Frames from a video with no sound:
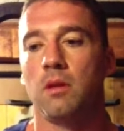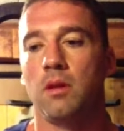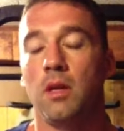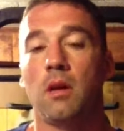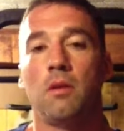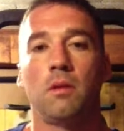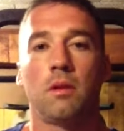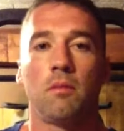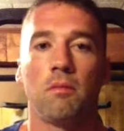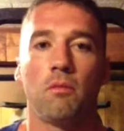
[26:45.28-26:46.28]
you know,
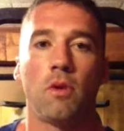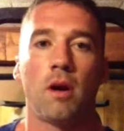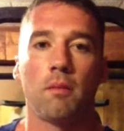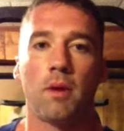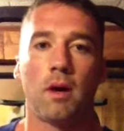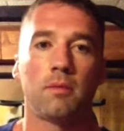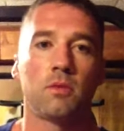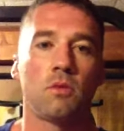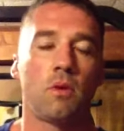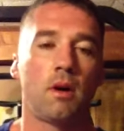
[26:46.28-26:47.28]
rock bottom
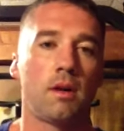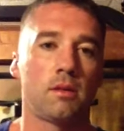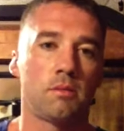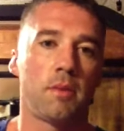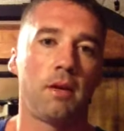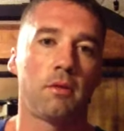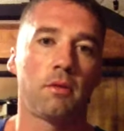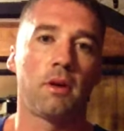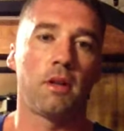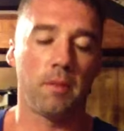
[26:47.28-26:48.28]
squats made a
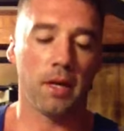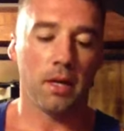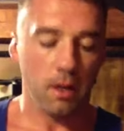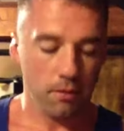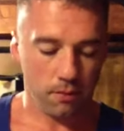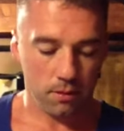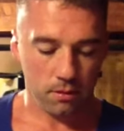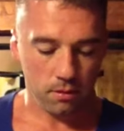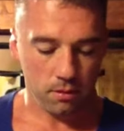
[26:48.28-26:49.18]
really big difference.